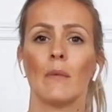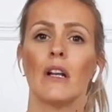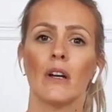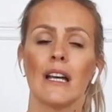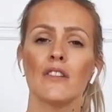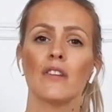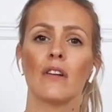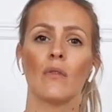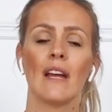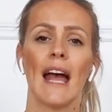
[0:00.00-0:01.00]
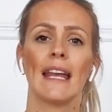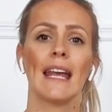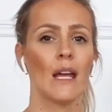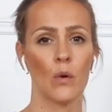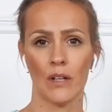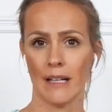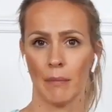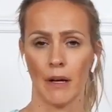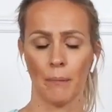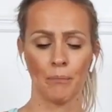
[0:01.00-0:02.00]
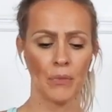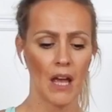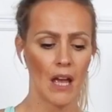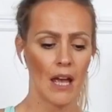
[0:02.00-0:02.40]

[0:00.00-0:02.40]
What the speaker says: We're looking to create equilibrium.